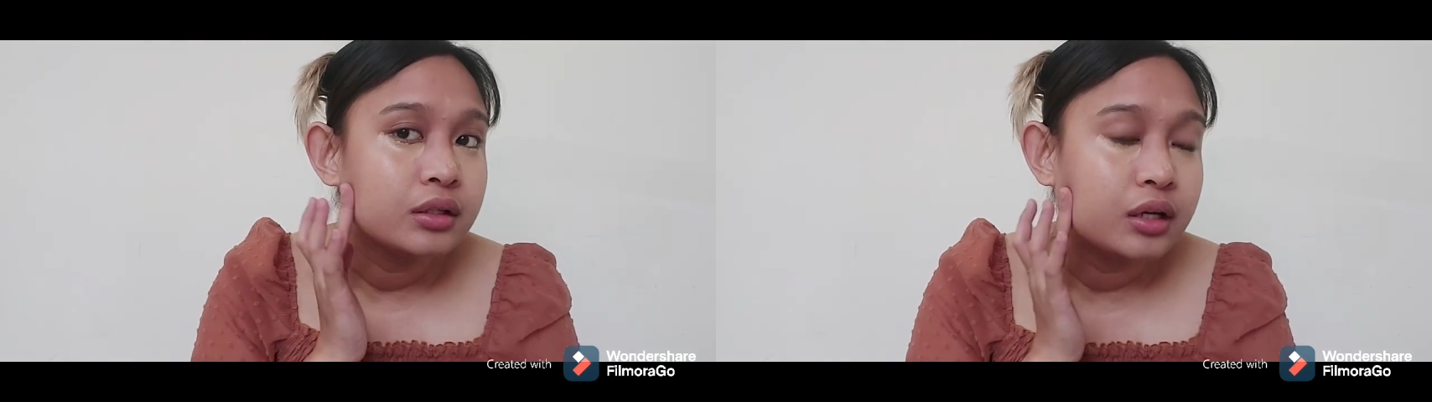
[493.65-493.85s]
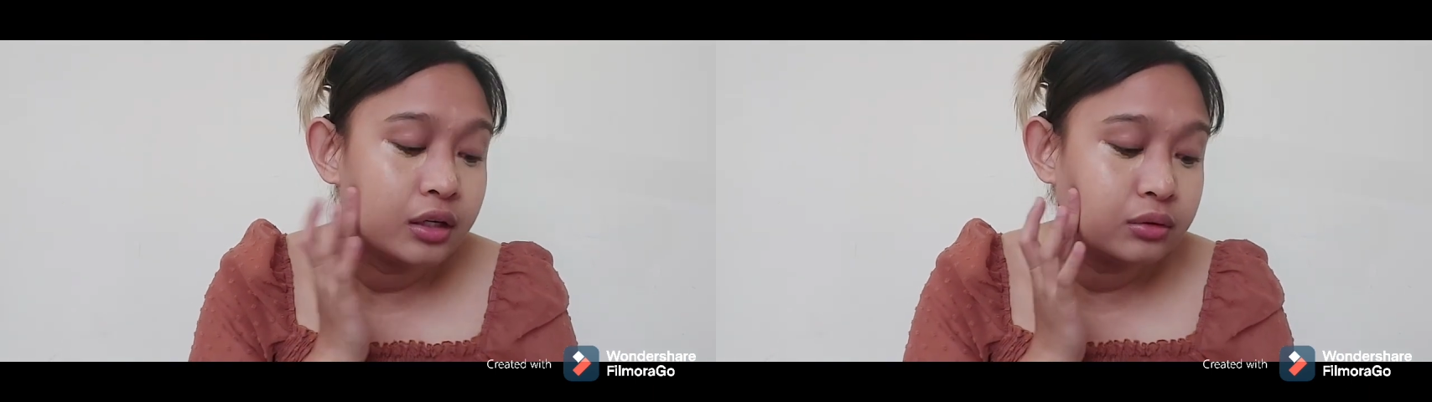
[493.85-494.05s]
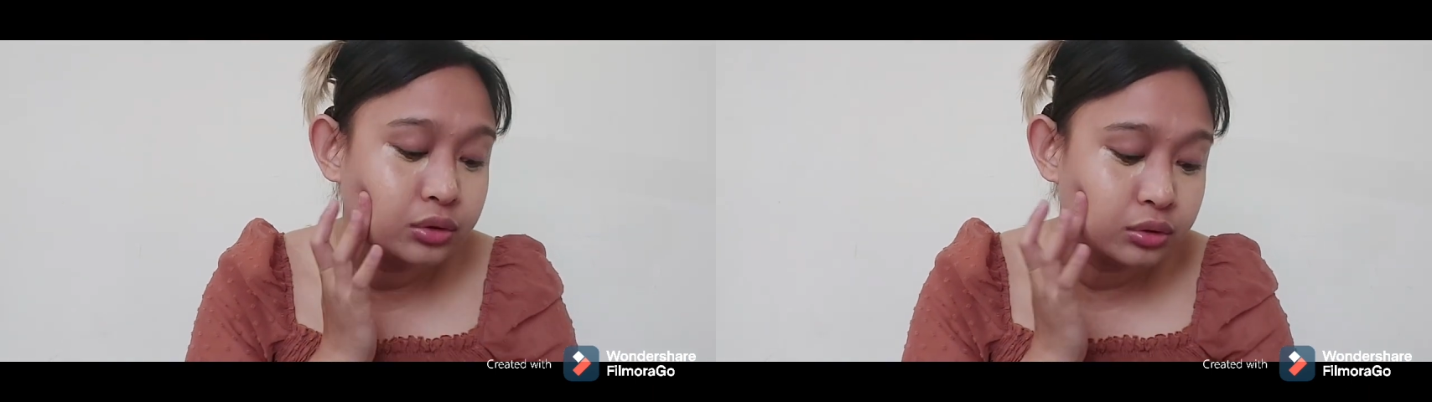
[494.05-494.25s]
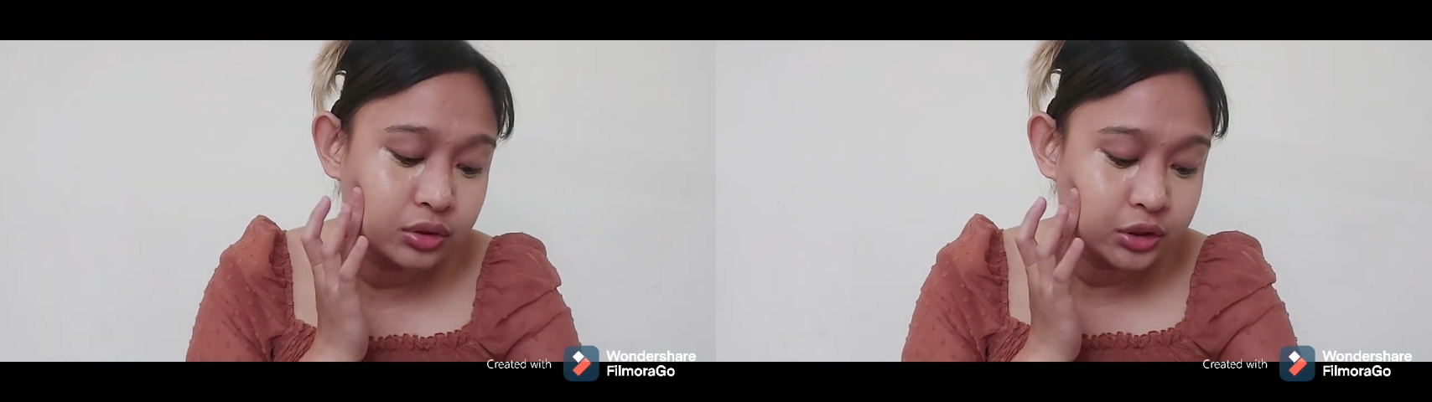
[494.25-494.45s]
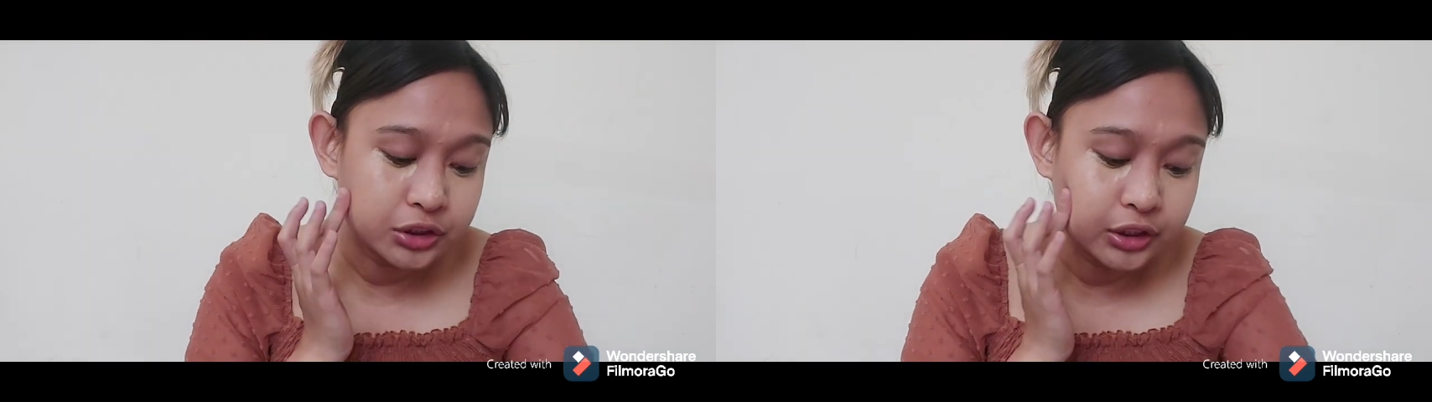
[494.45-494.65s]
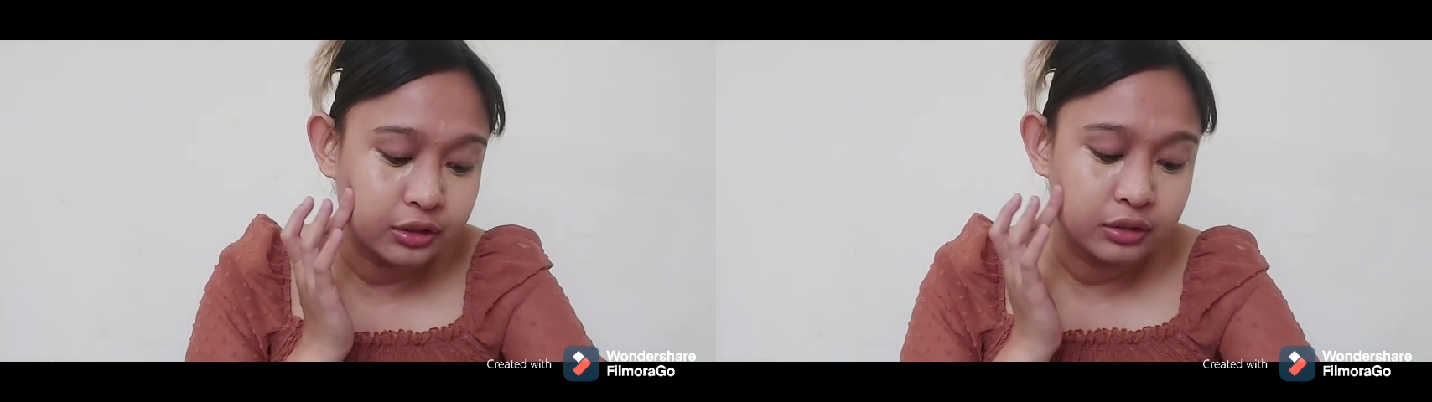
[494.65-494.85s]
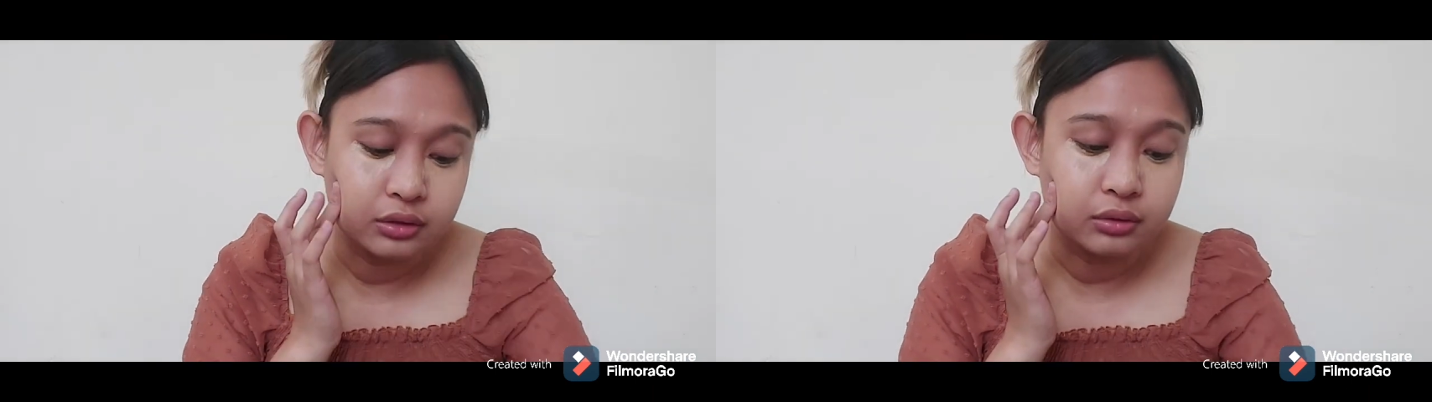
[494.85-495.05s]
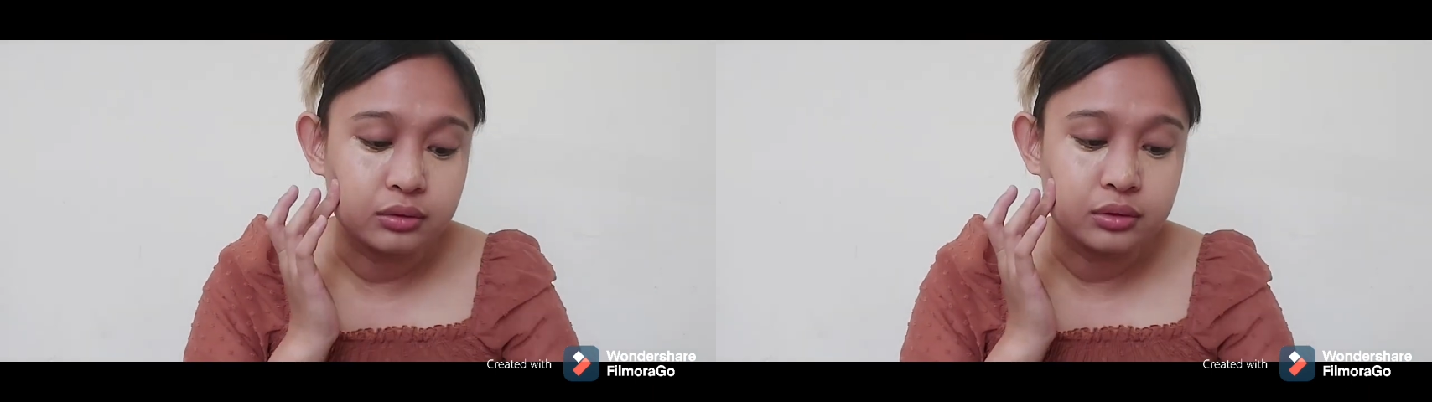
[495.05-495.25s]
Ang gusto ko sa shade na
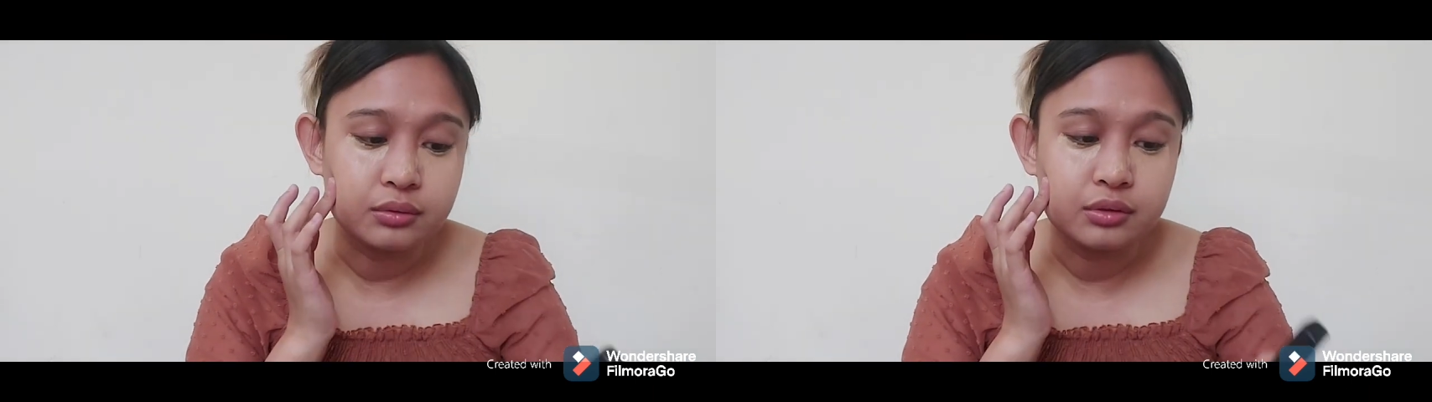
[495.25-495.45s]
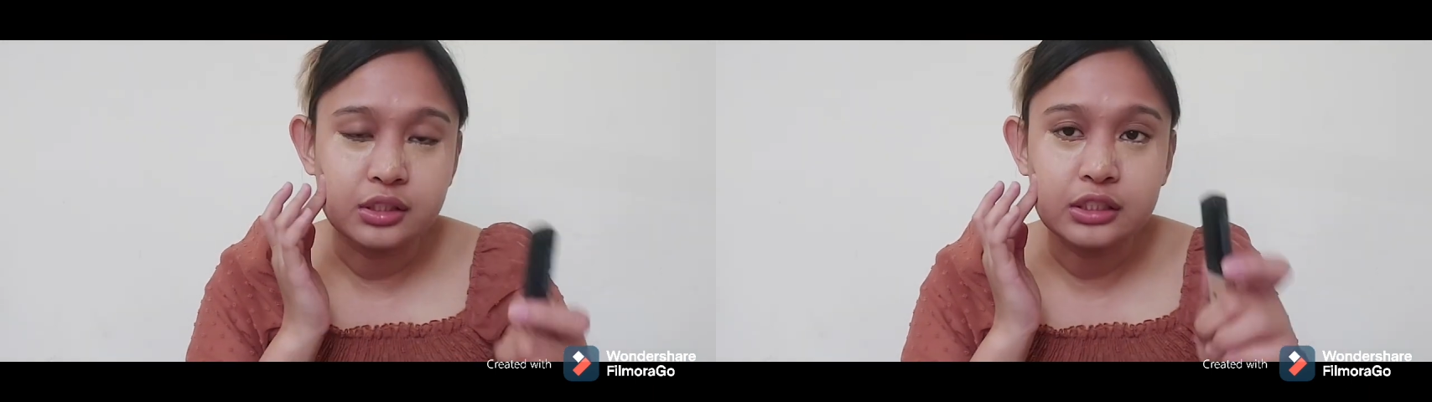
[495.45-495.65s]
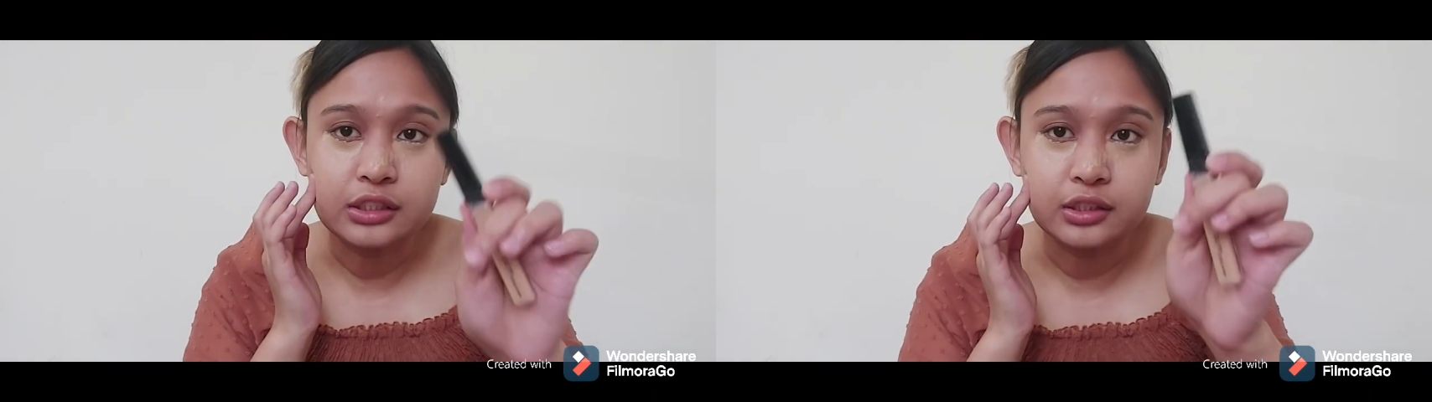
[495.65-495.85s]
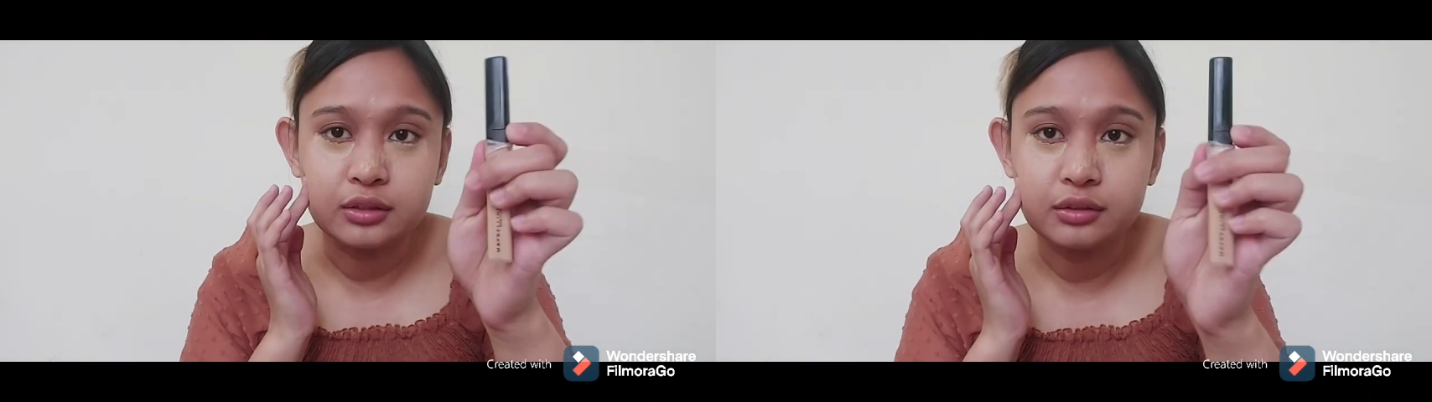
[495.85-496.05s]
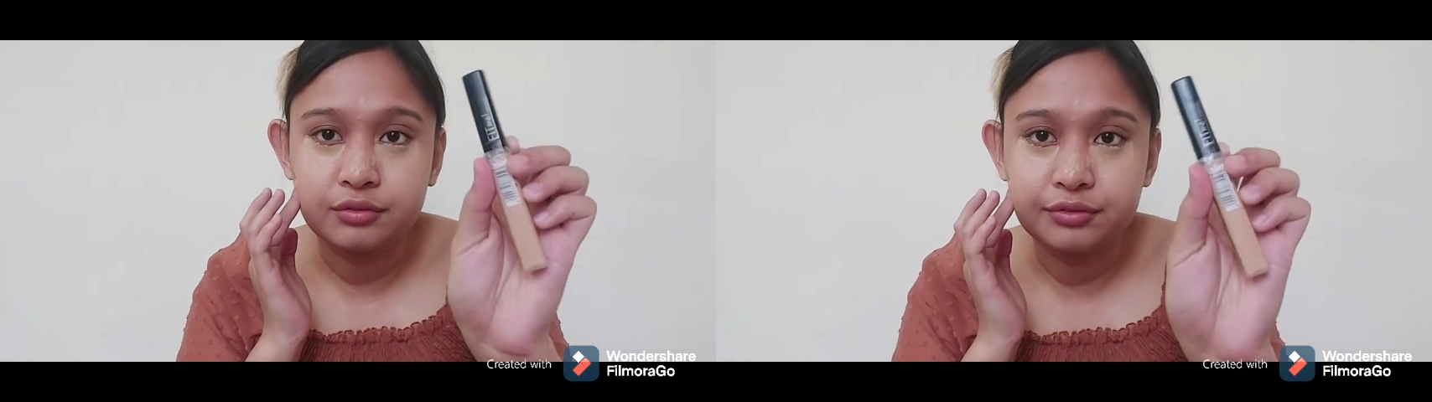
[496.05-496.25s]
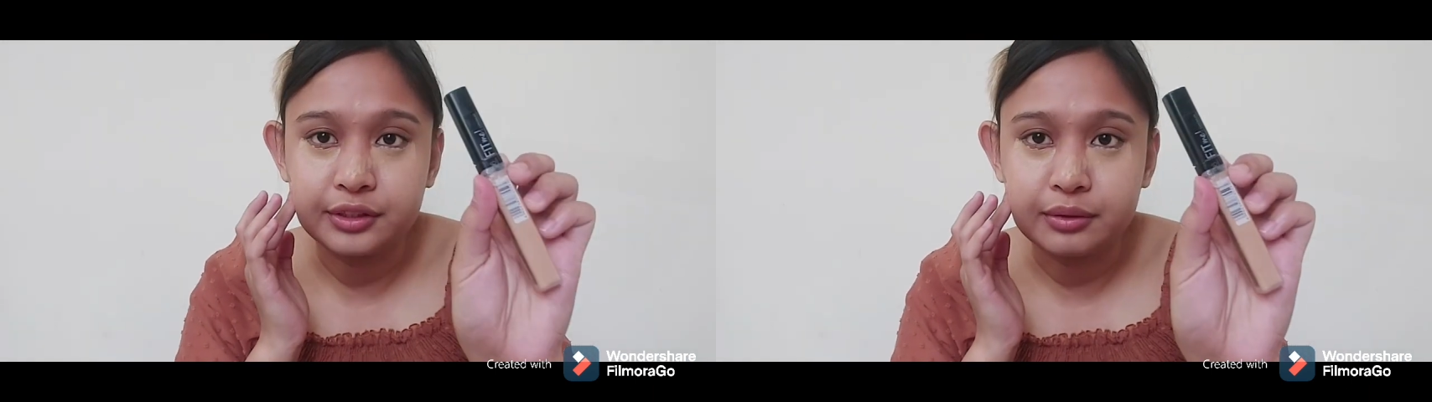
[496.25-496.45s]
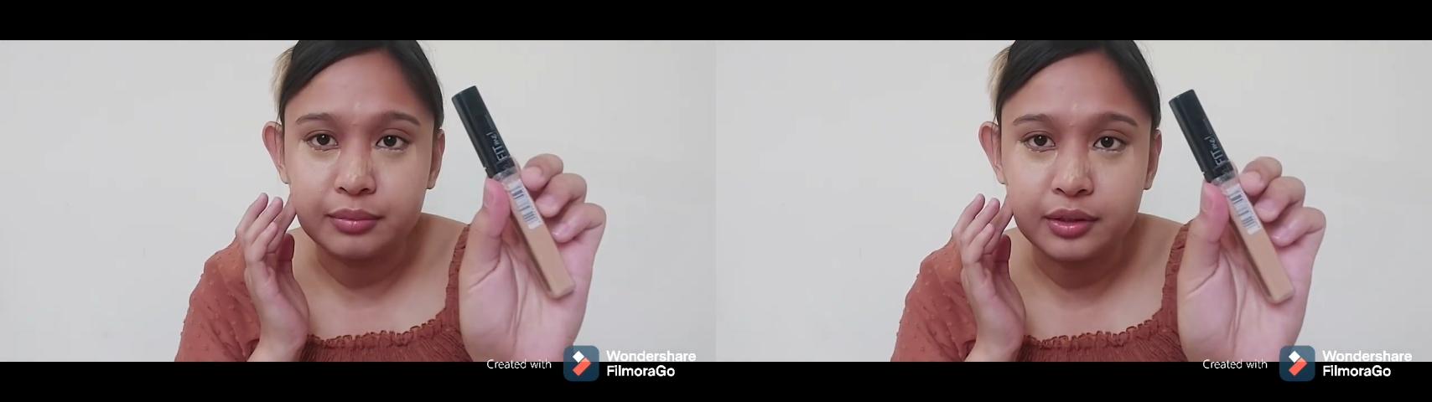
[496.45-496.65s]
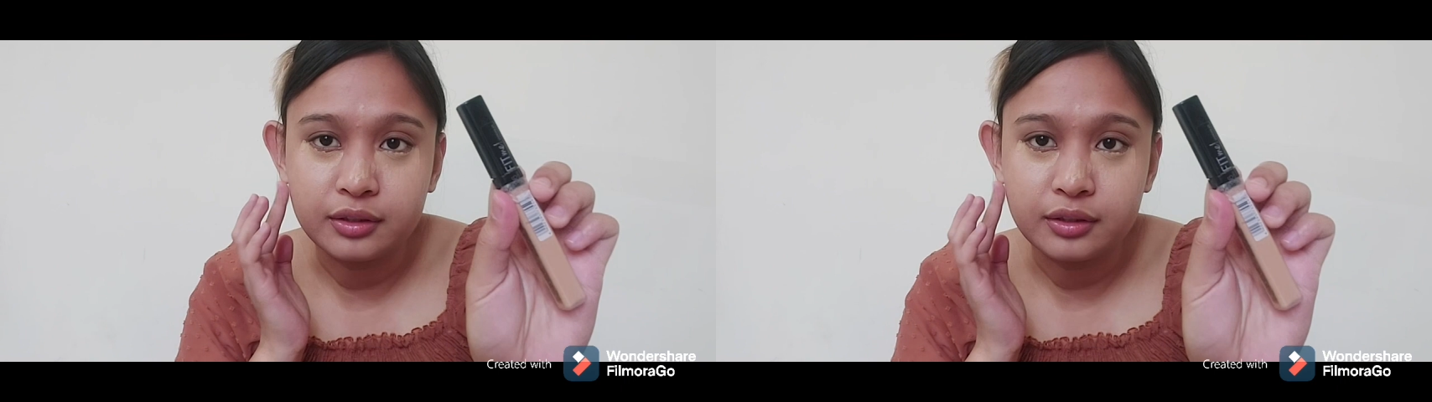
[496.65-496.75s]
to, so this is it, Fit Me.